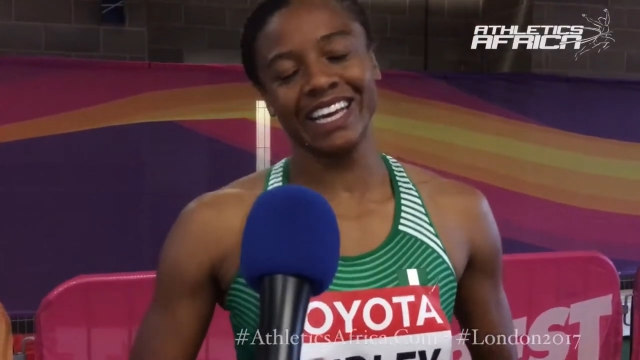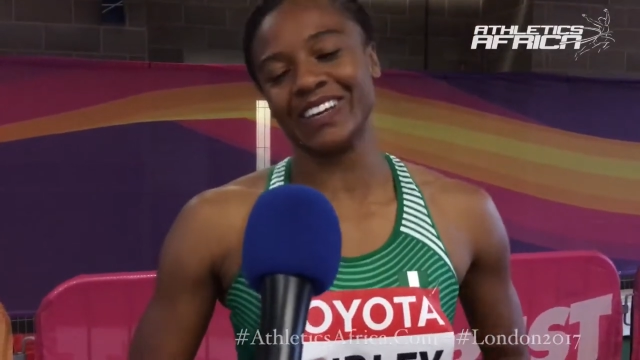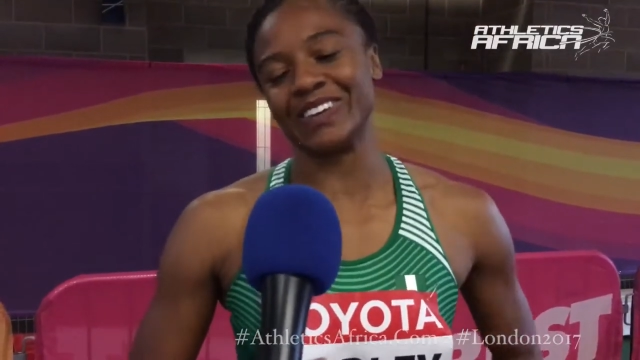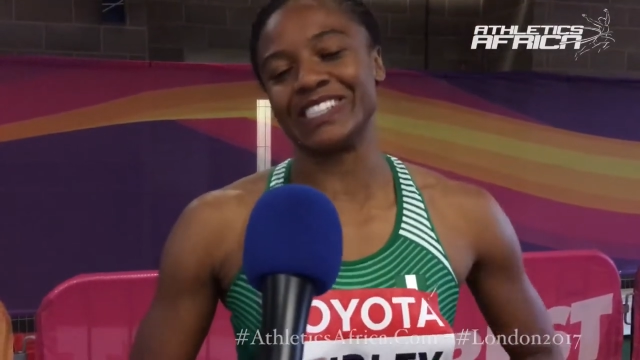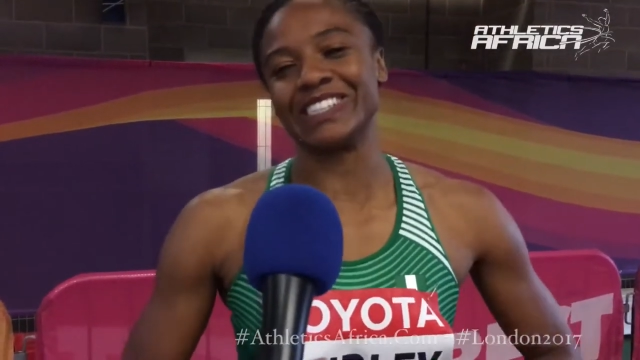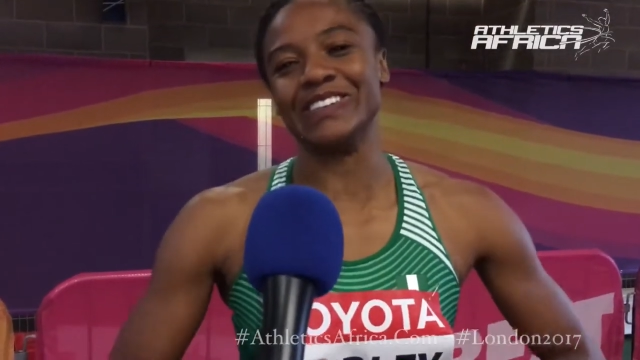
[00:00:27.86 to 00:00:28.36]

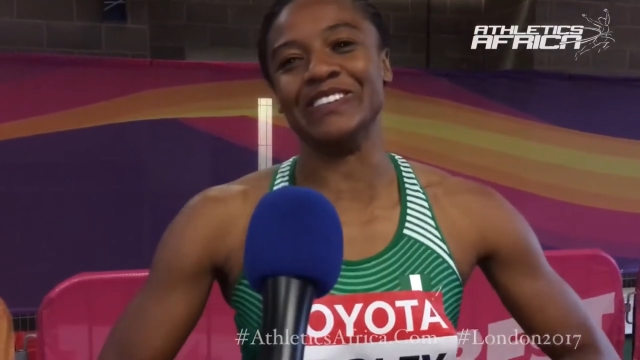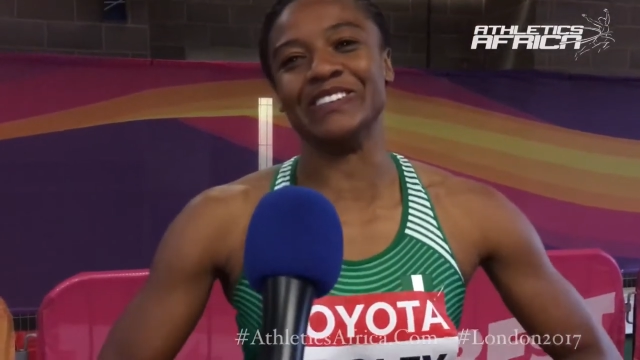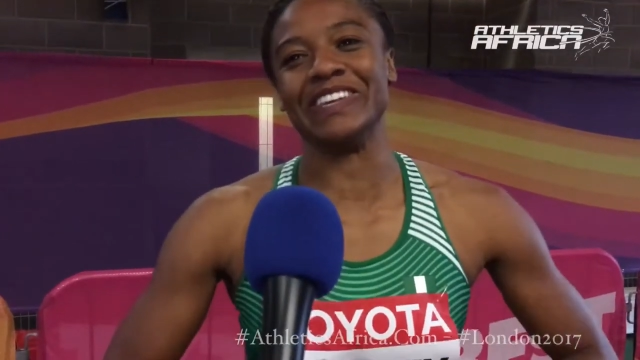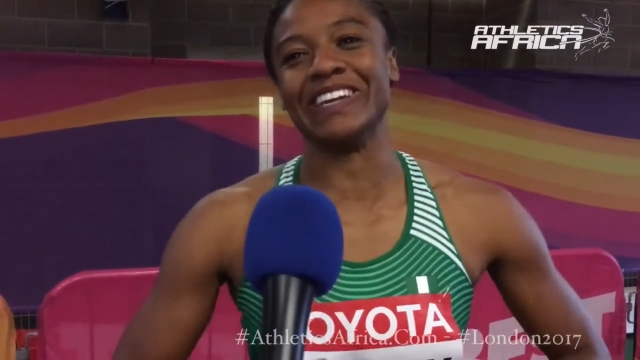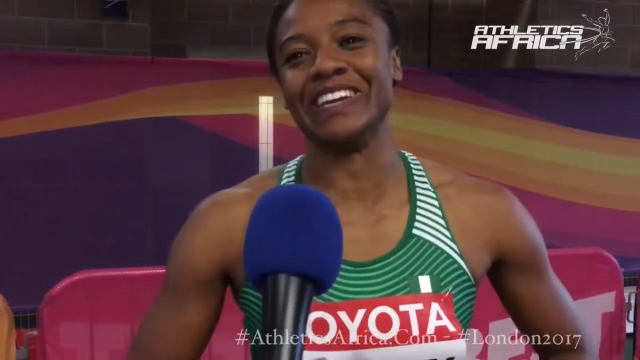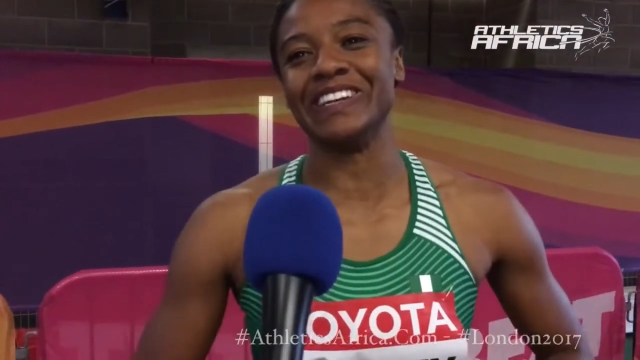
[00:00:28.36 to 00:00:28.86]
was so
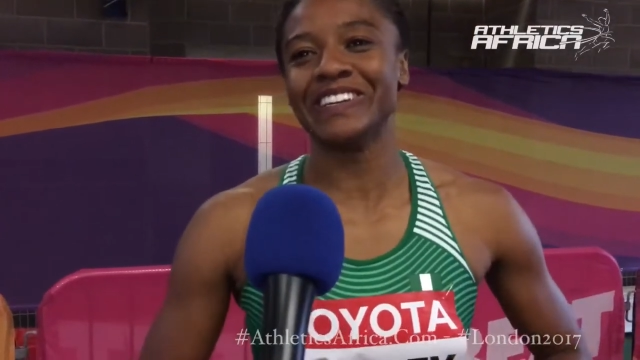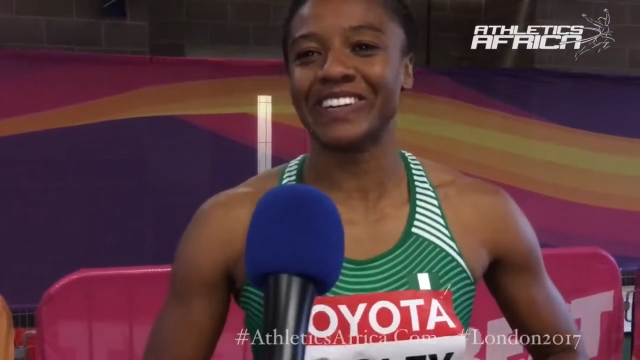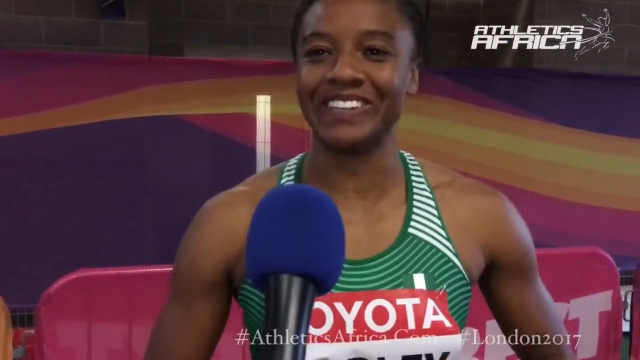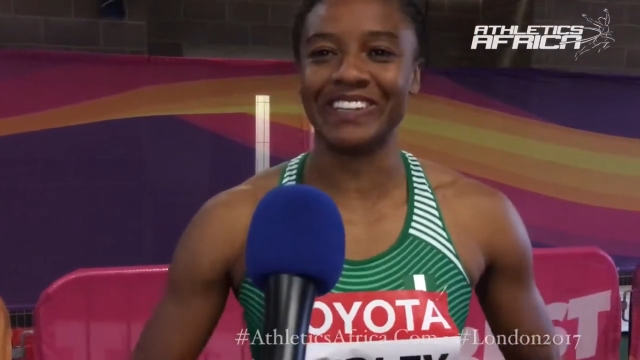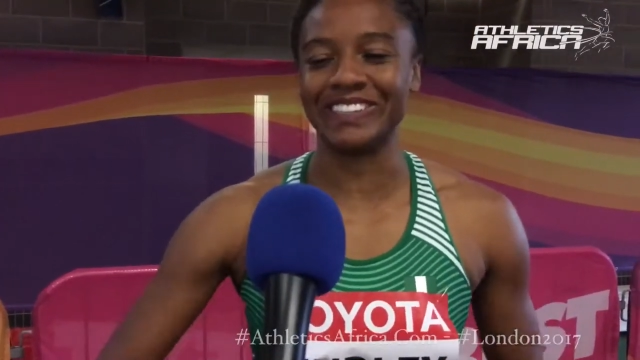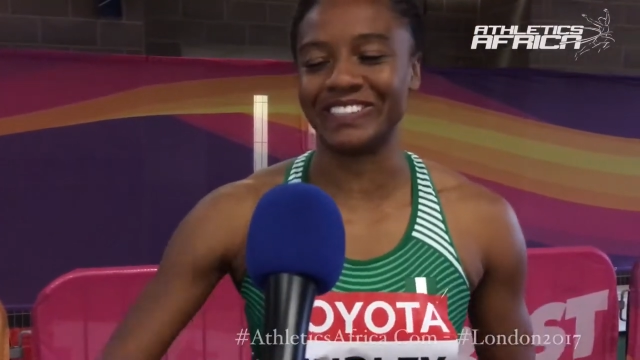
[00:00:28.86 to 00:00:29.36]
defeated,
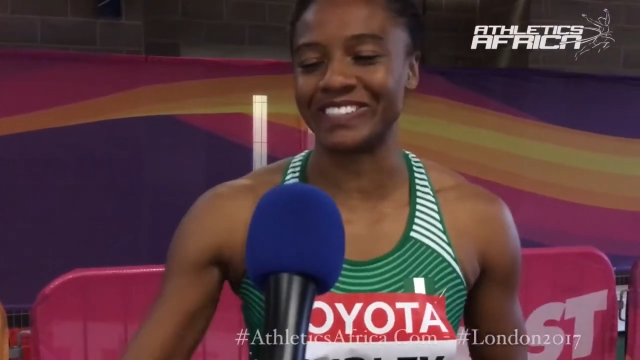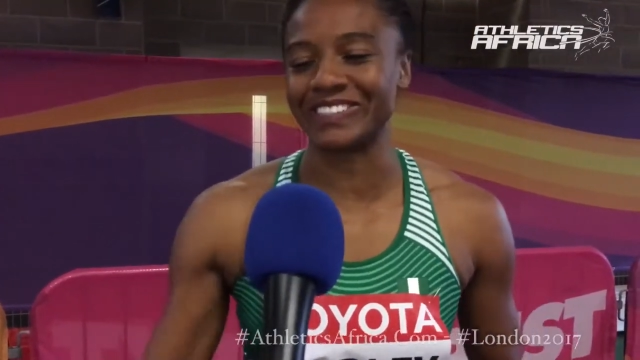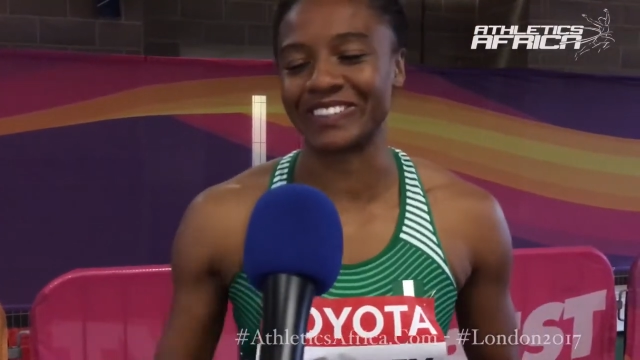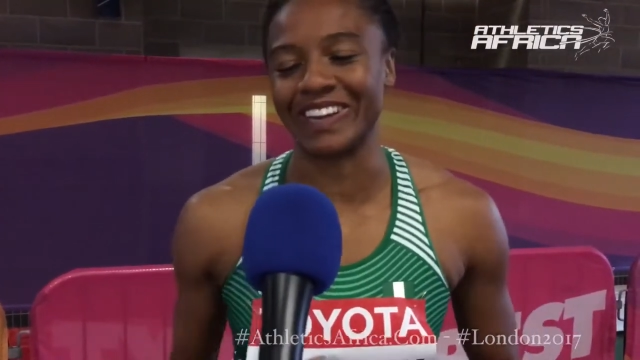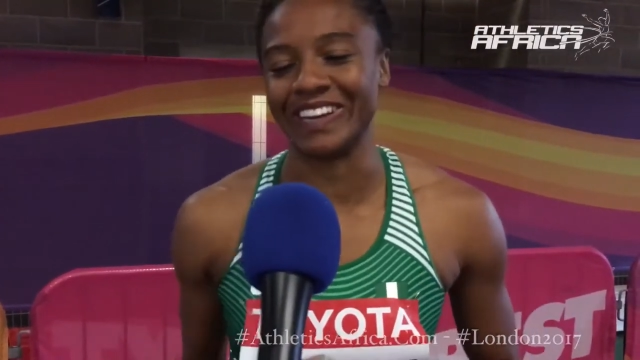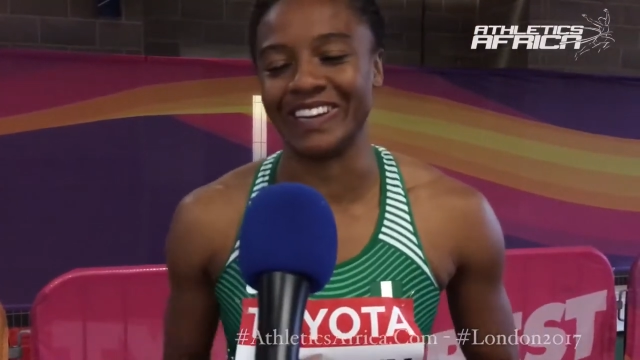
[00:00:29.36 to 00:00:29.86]
and then just
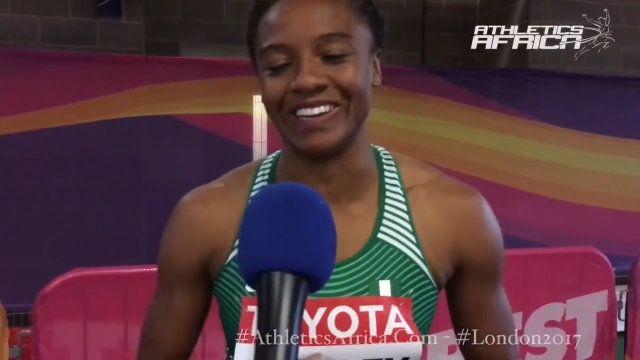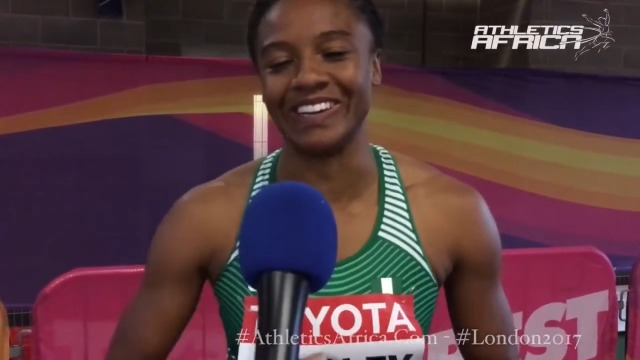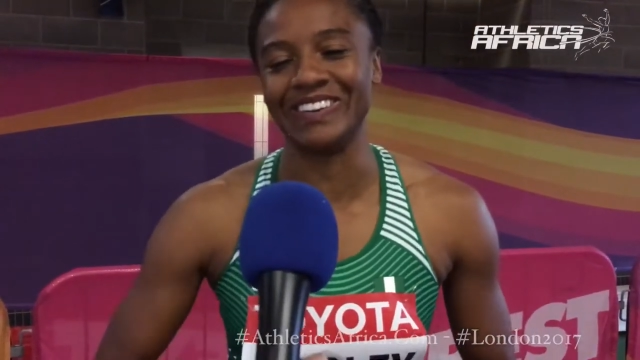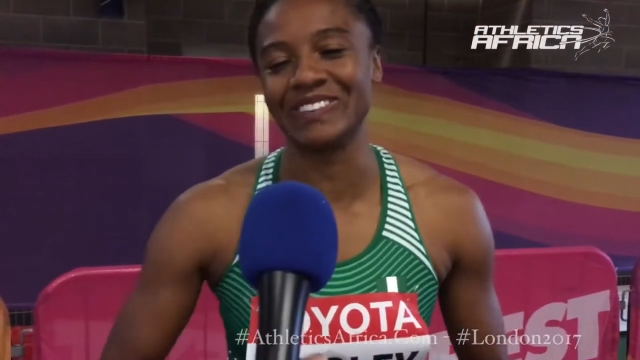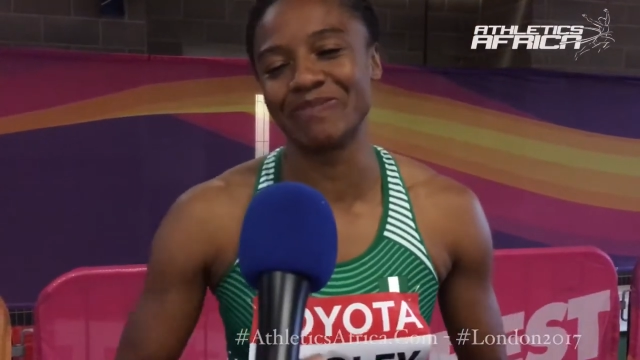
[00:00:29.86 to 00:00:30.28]
ran it in.